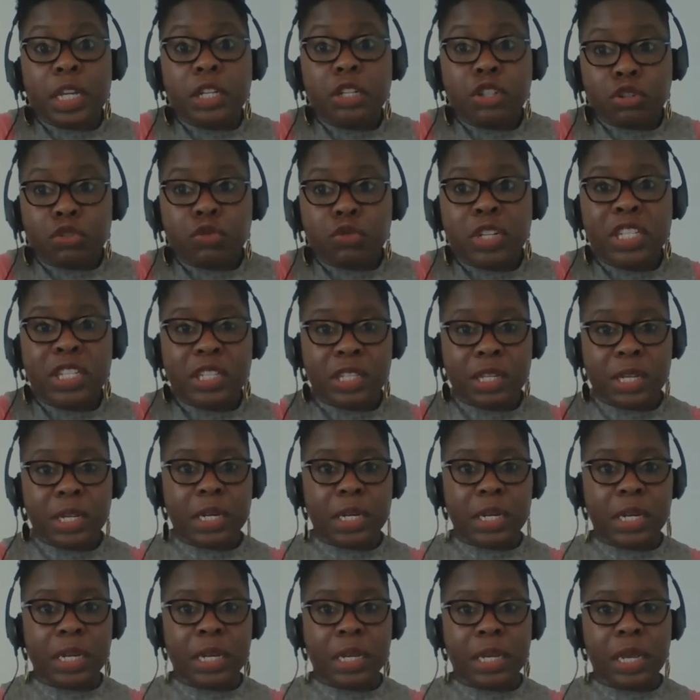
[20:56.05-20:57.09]

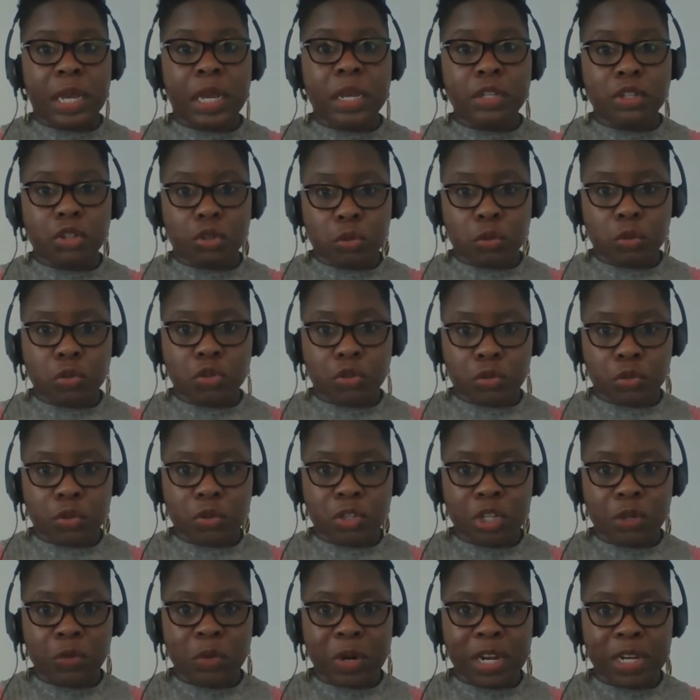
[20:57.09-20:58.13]
intrinsically a short
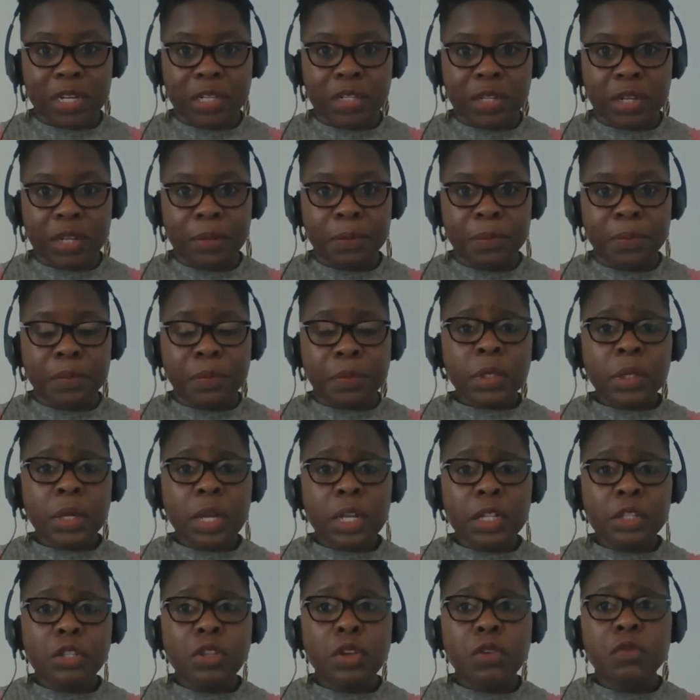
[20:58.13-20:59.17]
story writer.
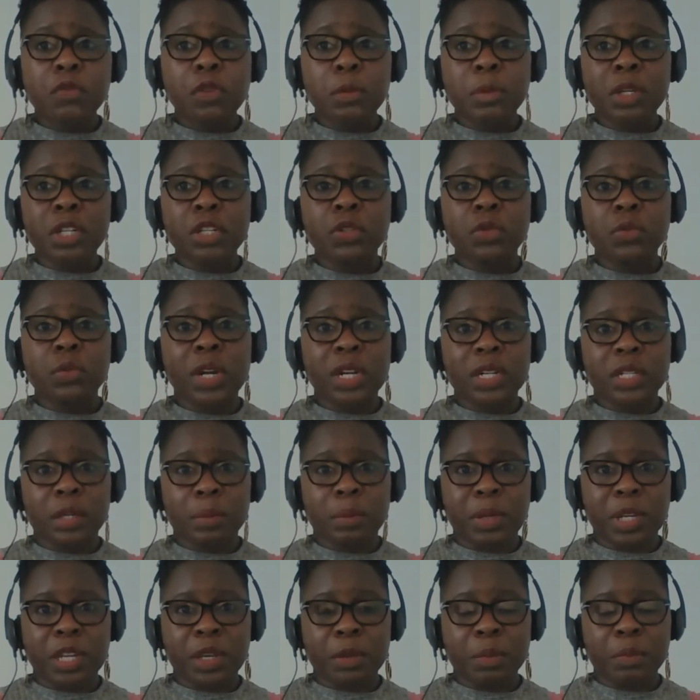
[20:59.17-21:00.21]
And so for me to write
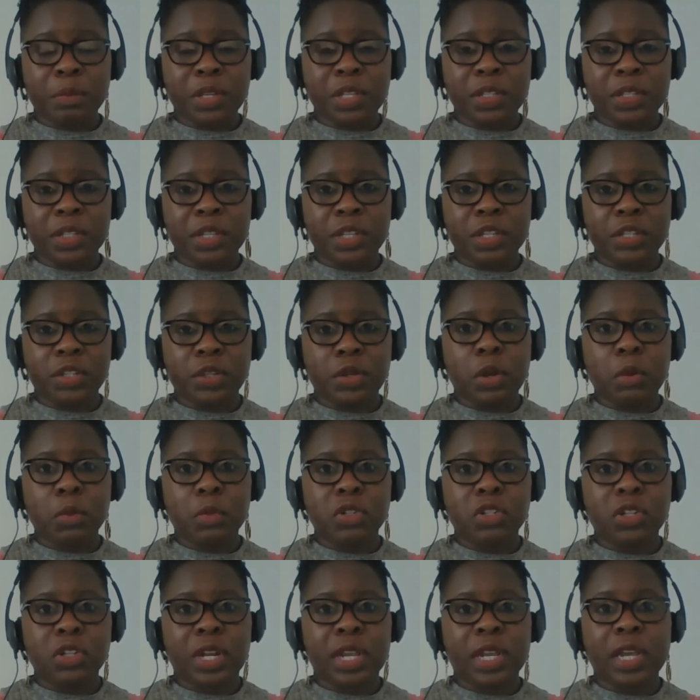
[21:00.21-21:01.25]
a bigger piece, it's
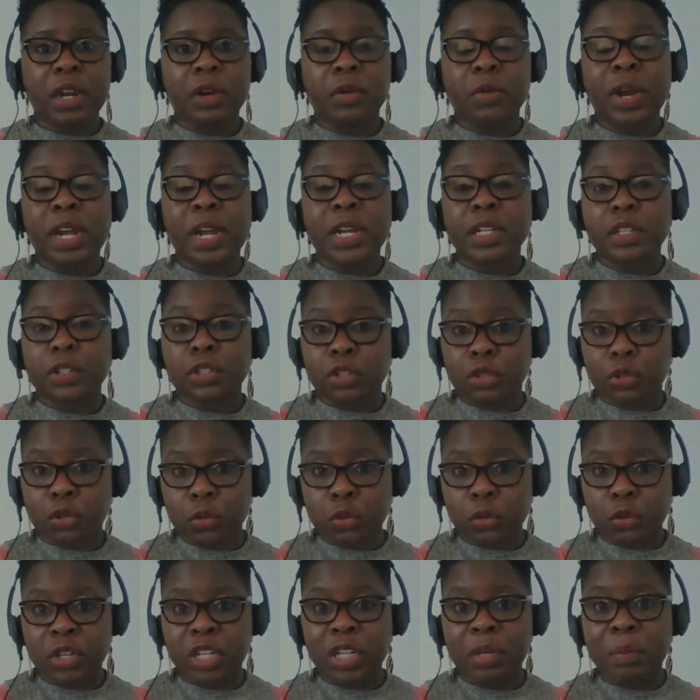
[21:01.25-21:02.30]
almost like I write it
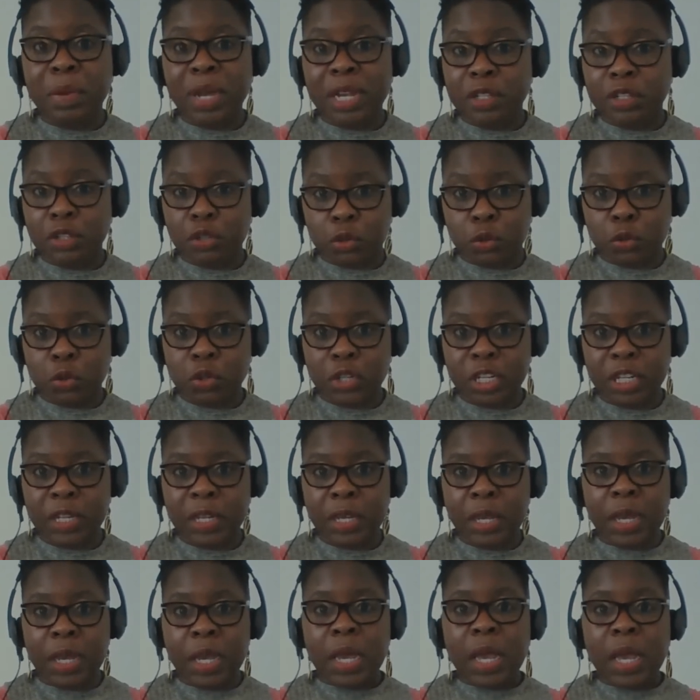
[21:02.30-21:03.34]
story by
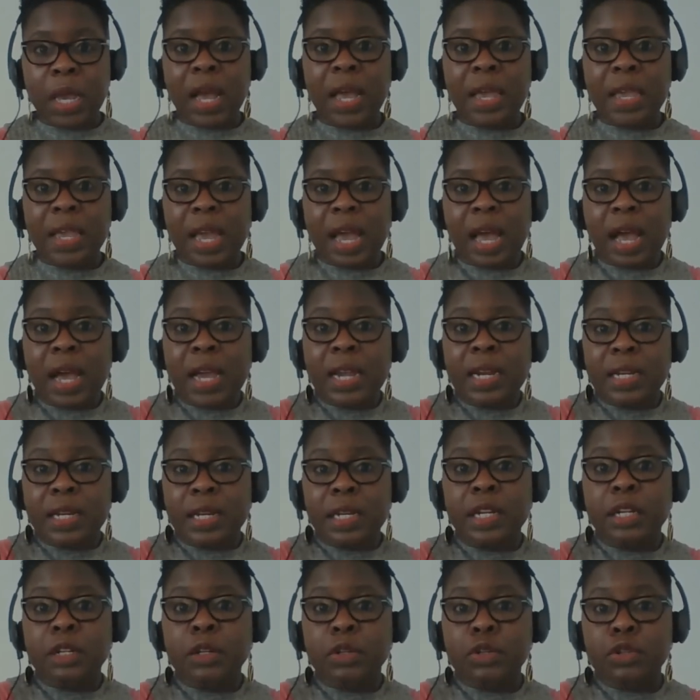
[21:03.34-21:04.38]
story. I
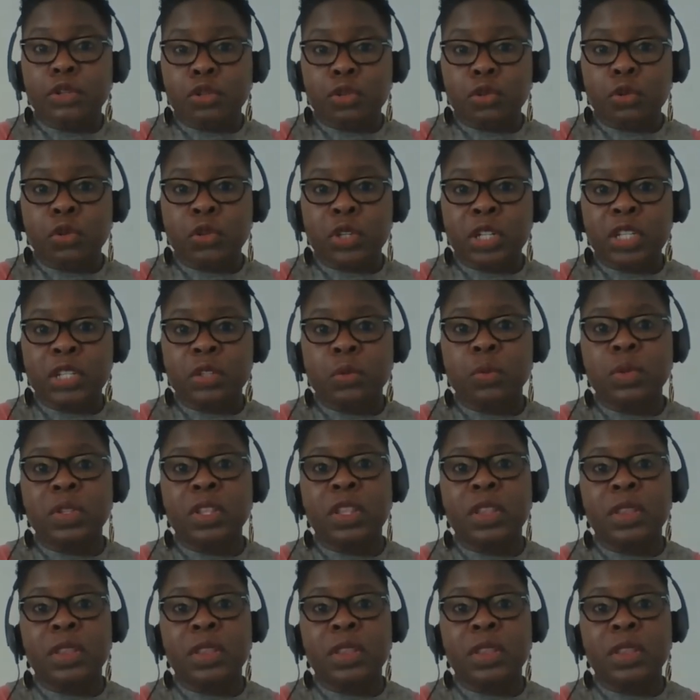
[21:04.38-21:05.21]
hide little stories